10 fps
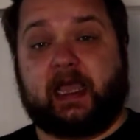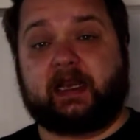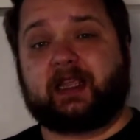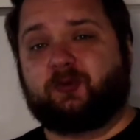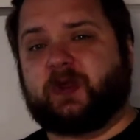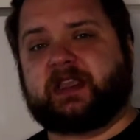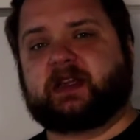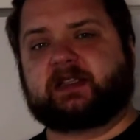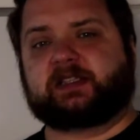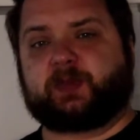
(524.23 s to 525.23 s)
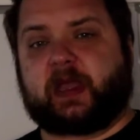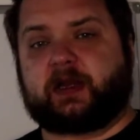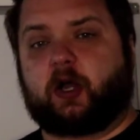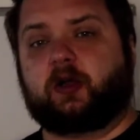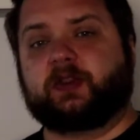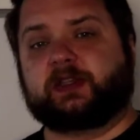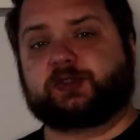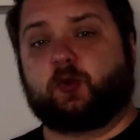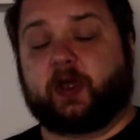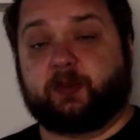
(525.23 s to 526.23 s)
And again, we can expand on
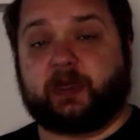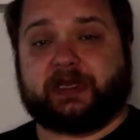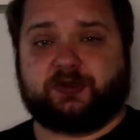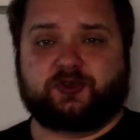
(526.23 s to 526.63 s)
this quite a bit.